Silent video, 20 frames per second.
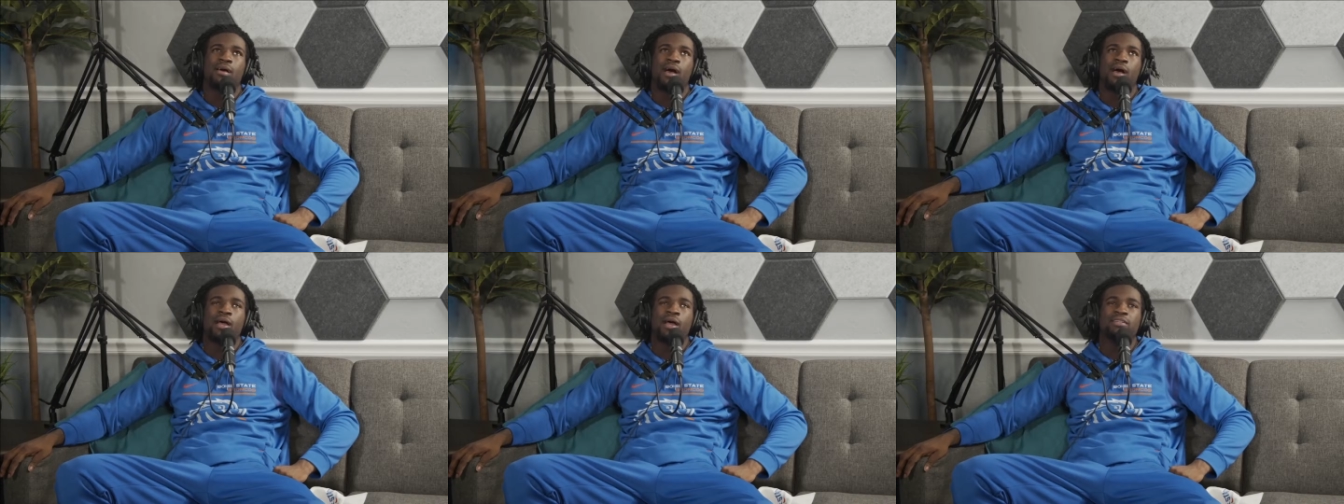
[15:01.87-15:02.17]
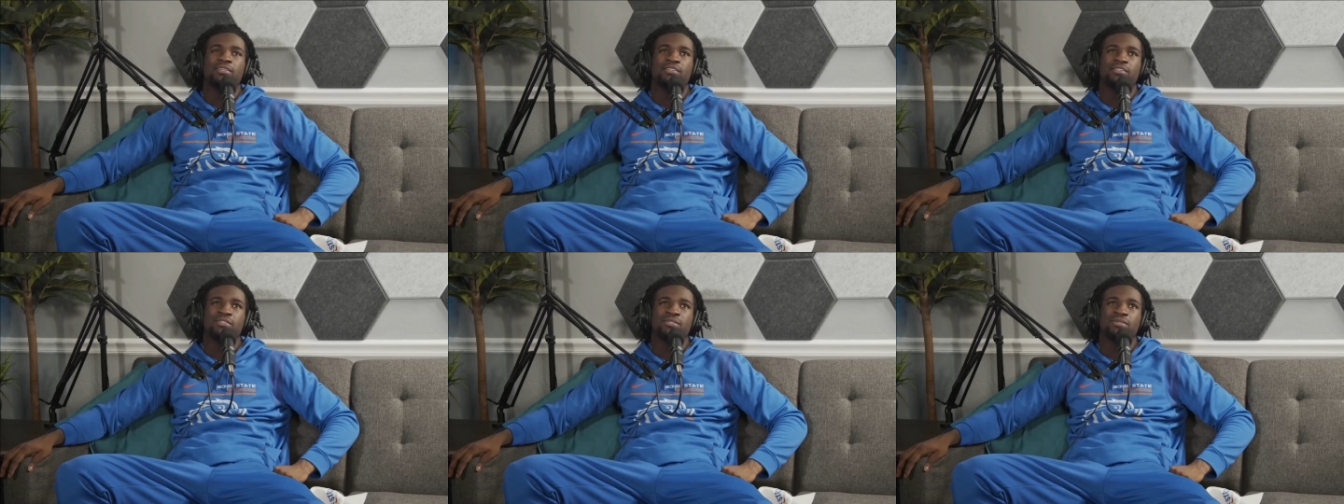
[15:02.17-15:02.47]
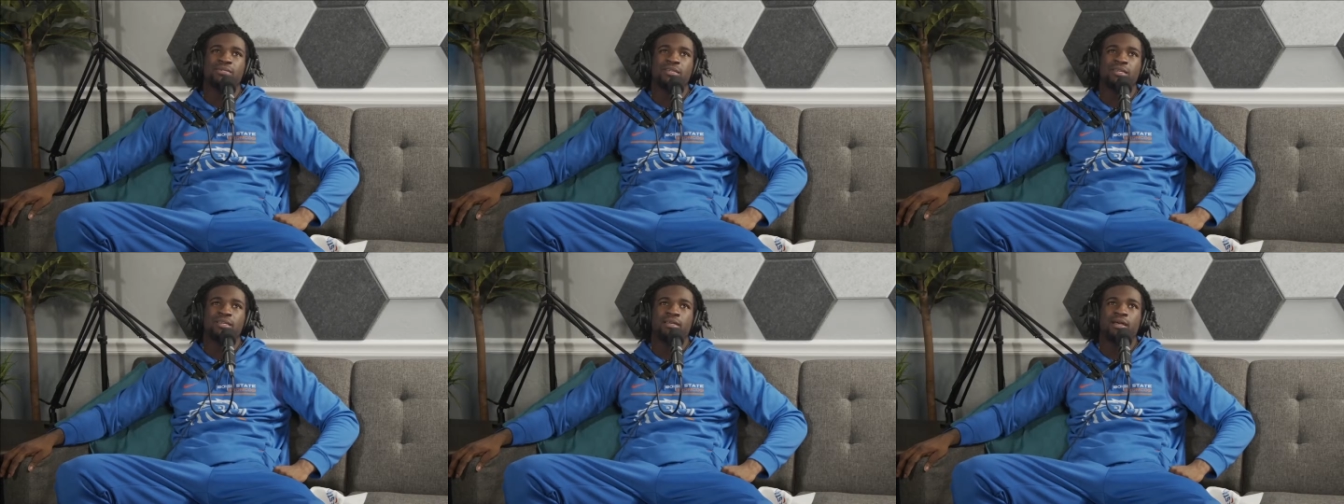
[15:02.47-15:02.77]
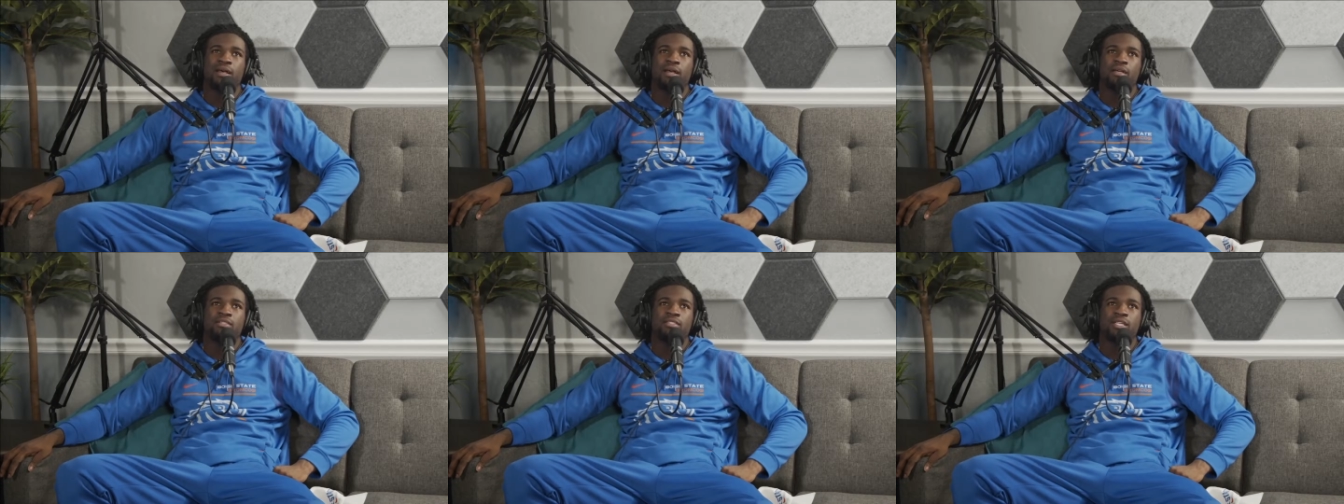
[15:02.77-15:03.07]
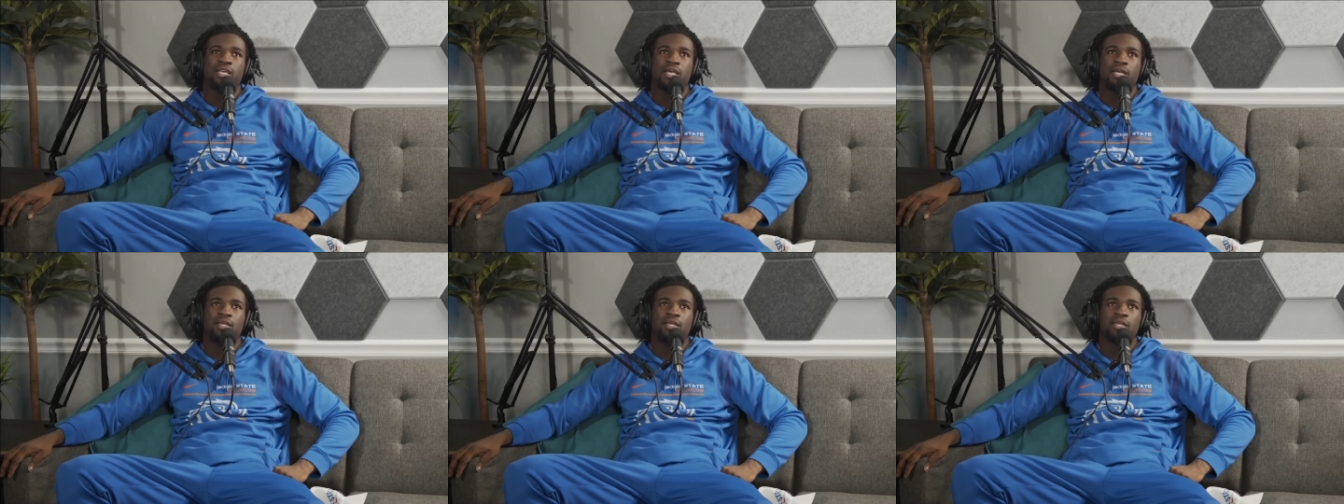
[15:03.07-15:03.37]
I
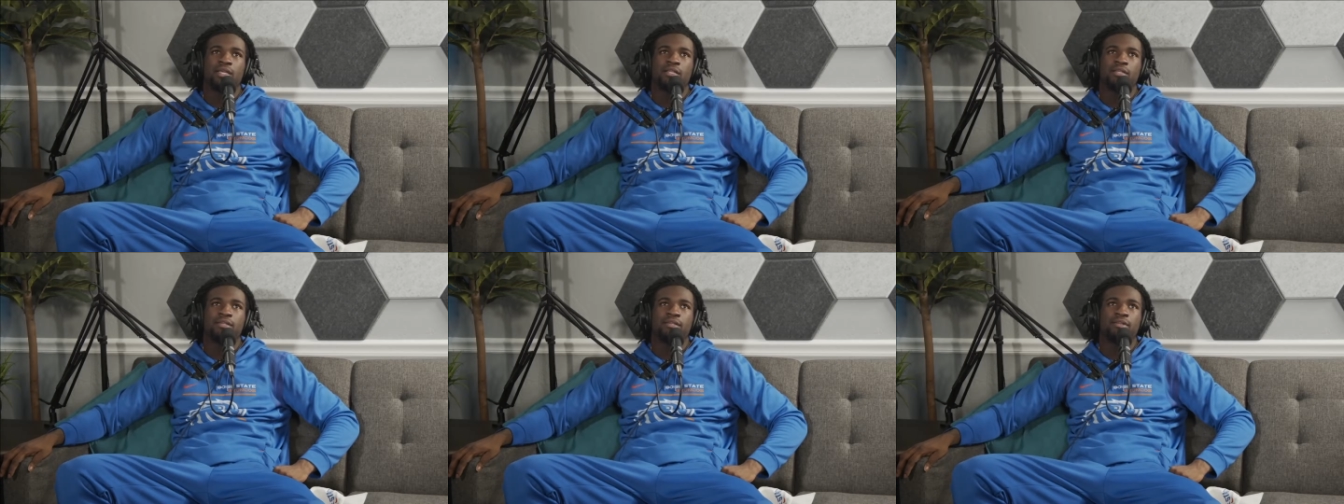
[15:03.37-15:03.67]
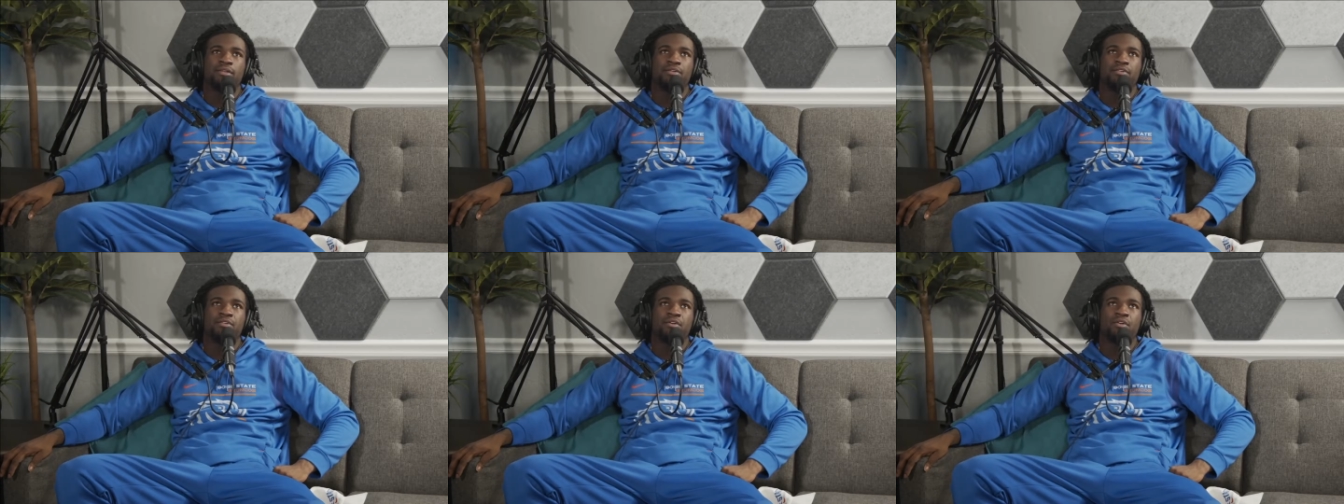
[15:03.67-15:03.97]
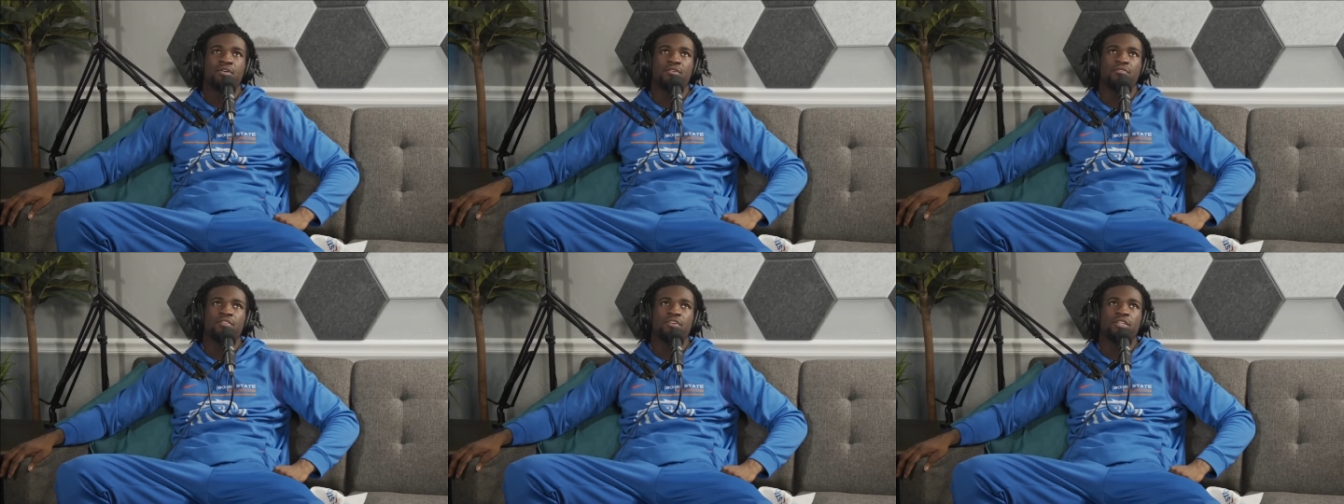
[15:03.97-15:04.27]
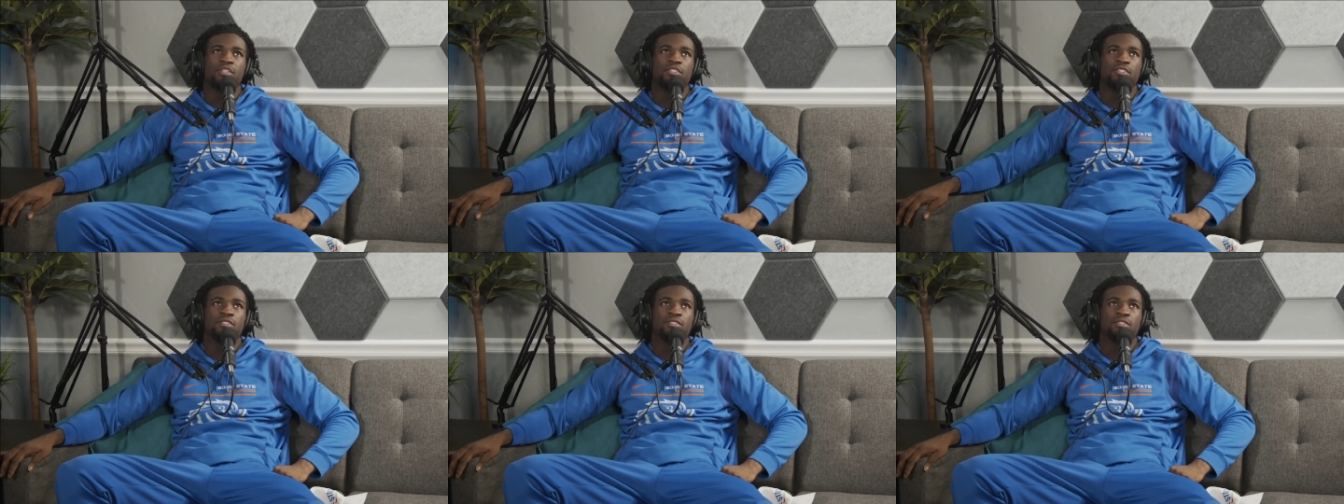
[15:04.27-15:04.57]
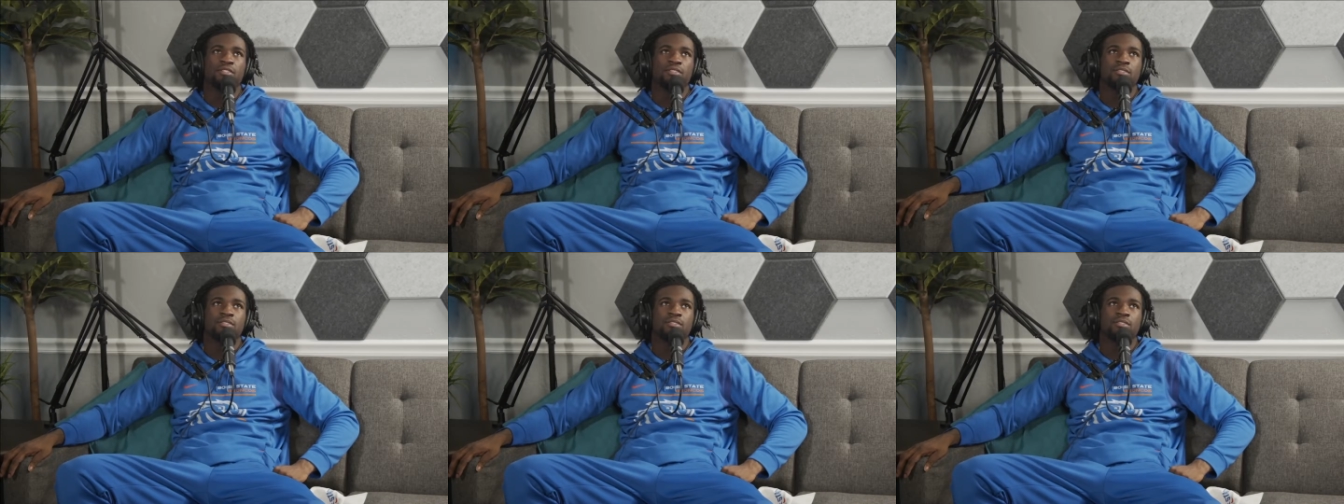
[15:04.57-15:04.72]
say I get nervous